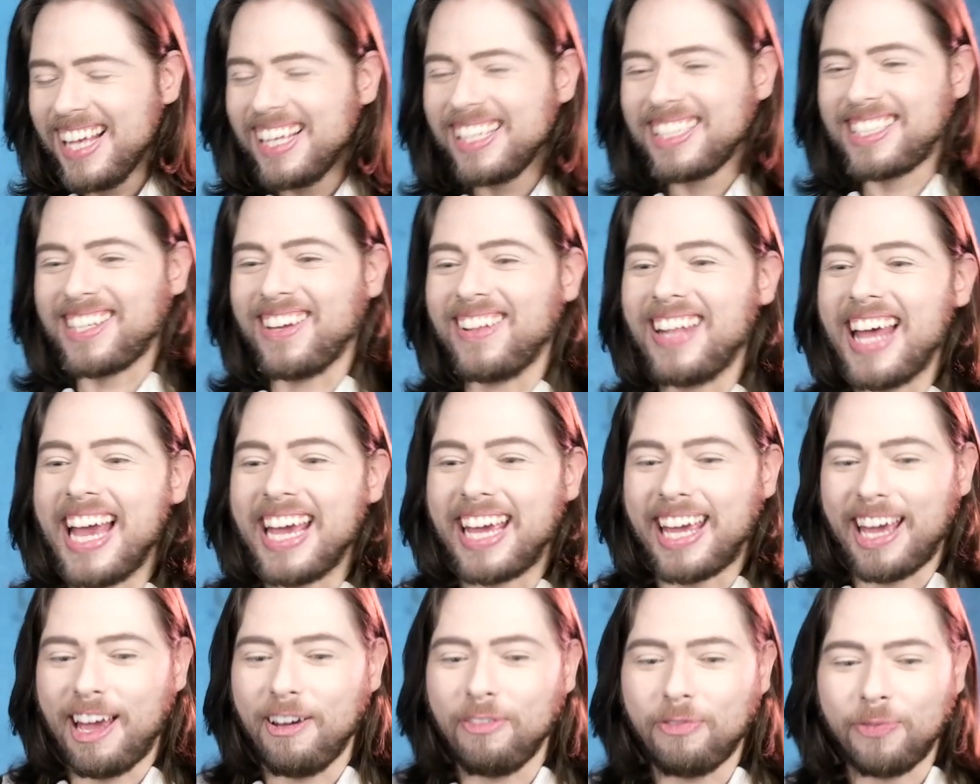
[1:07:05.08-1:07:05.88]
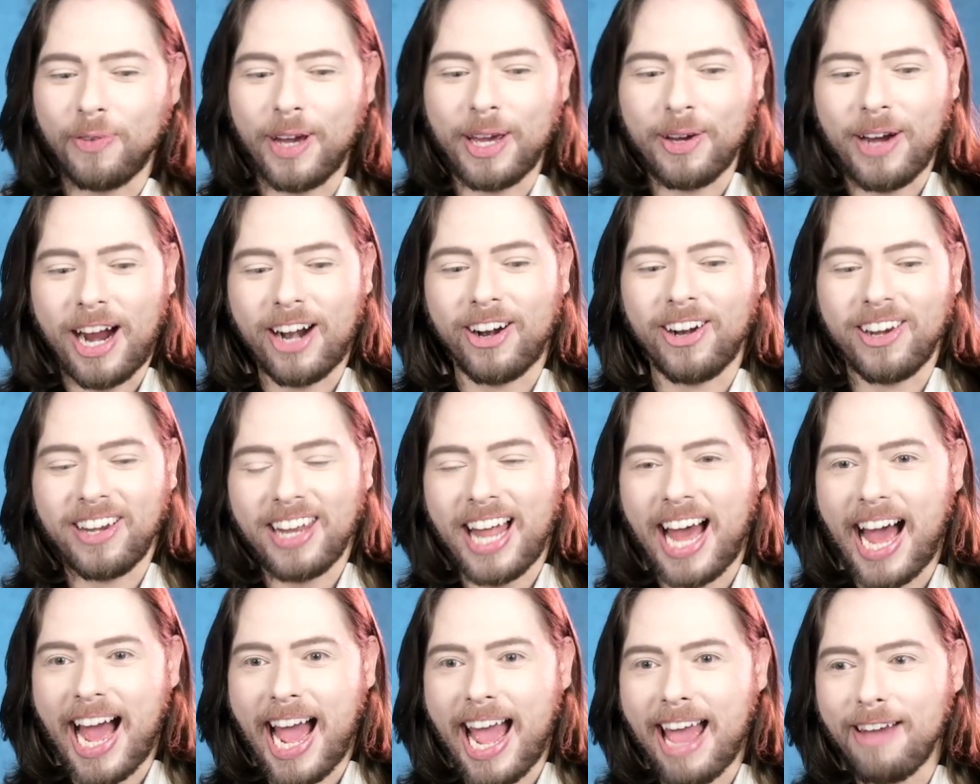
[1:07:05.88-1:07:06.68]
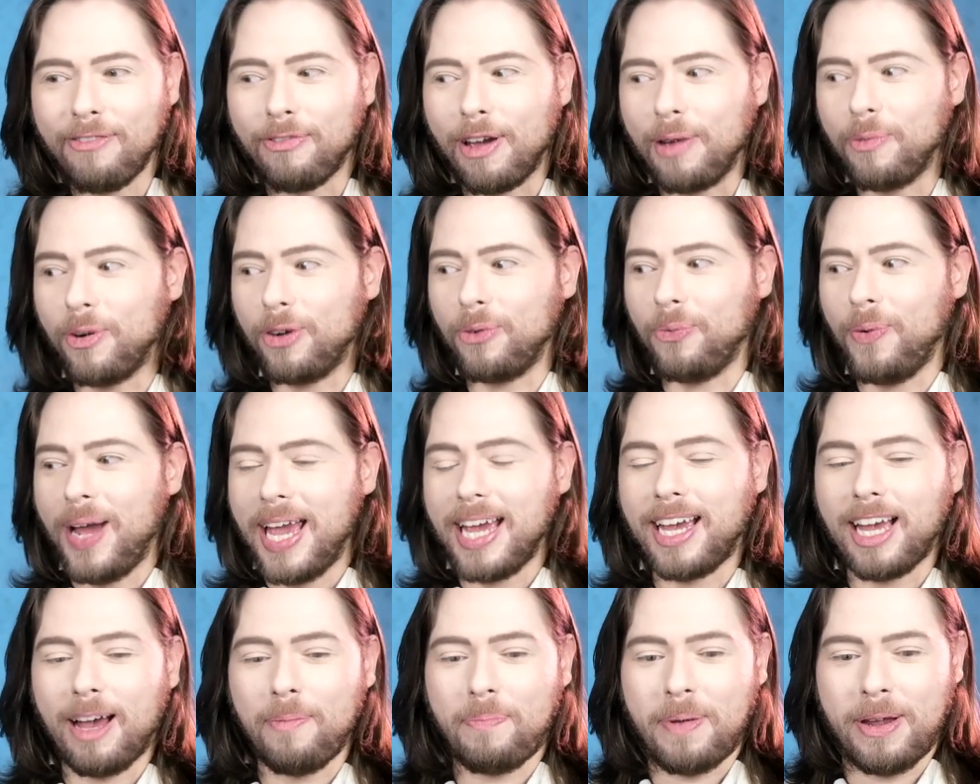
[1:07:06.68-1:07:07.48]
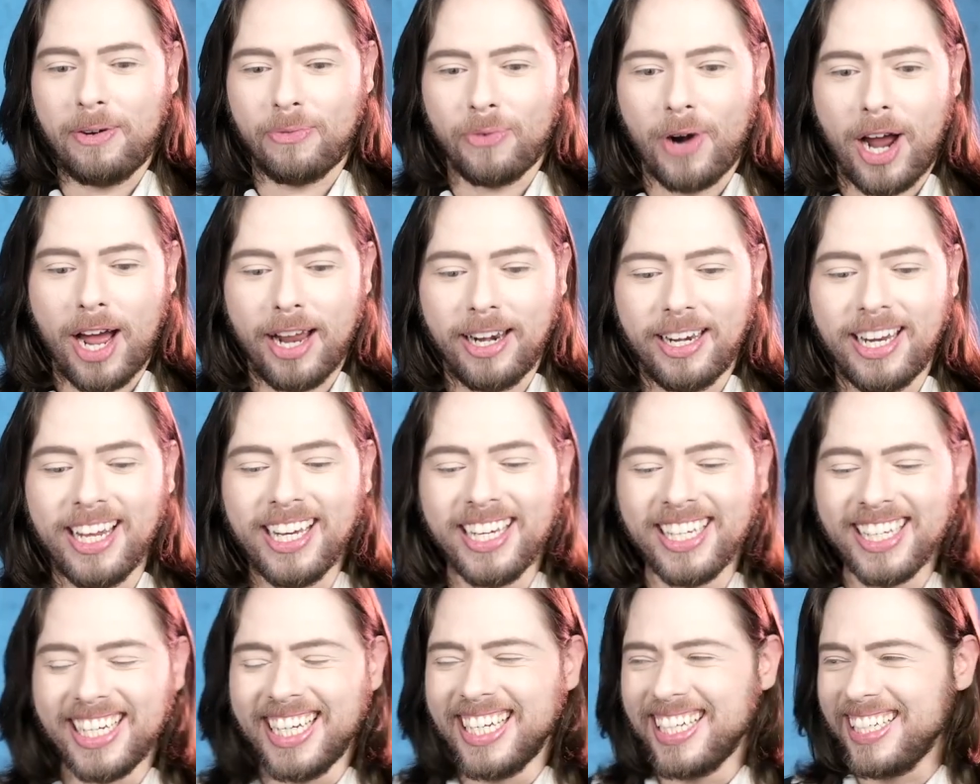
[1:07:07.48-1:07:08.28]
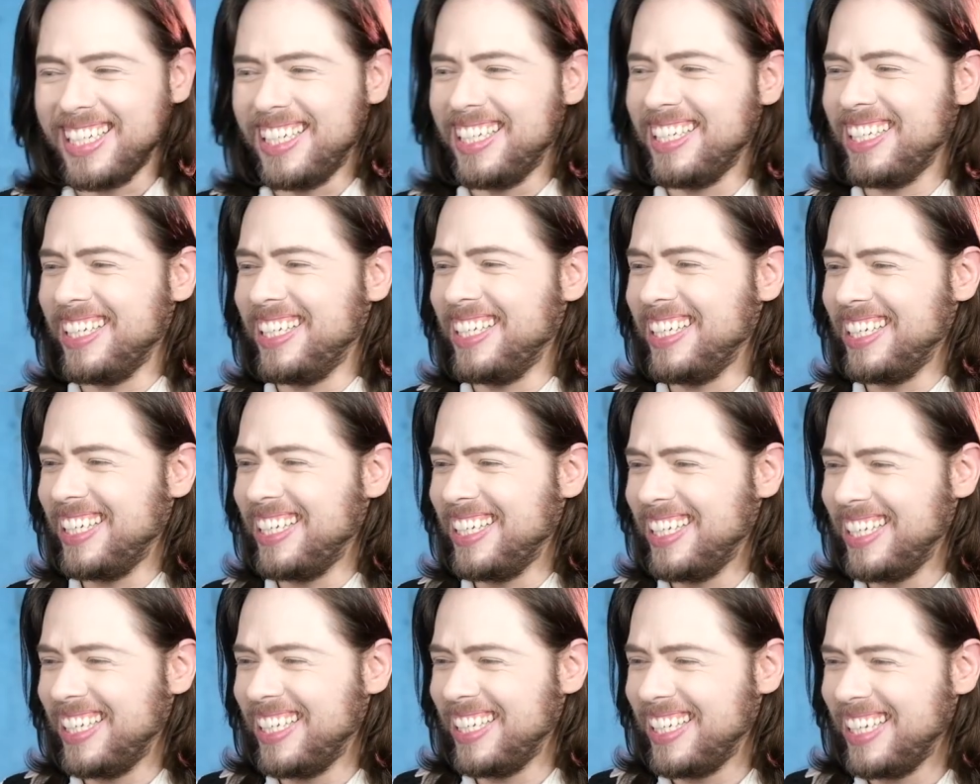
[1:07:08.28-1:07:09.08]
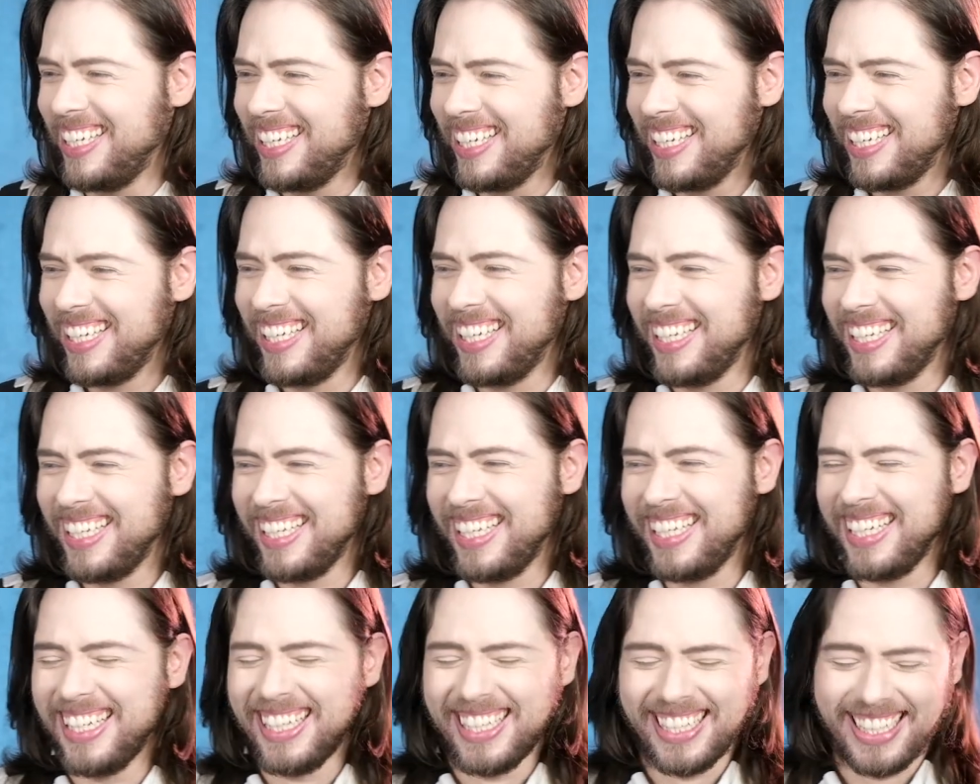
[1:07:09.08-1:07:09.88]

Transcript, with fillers: So, like, if we are alive, we would wake up and run. That's exactly